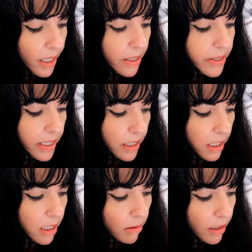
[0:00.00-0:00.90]
else in
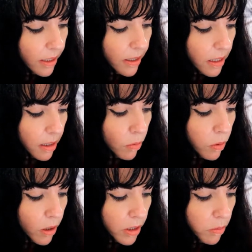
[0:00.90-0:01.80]
the UK. The
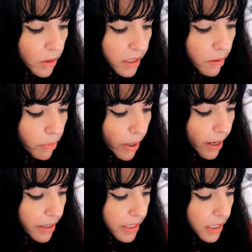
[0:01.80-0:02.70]
award-winning
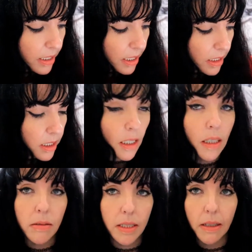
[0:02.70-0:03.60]
brand is
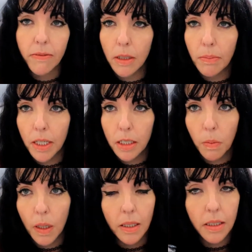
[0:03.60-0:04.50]
exclusive to
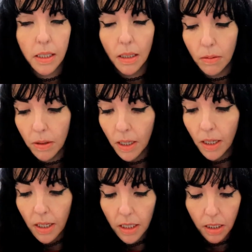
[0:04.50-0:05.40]
Birchbox, so
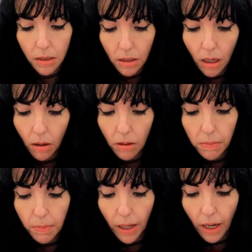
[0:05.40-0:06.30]
you could only
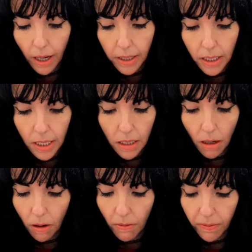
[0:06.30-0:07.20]
buy it
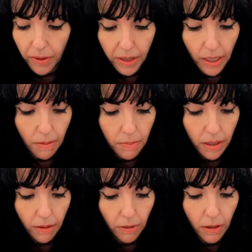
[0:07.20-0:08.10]
off them.
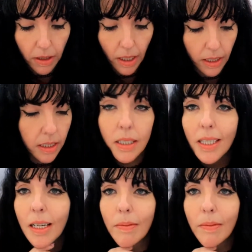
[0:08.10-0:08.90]
And I've got that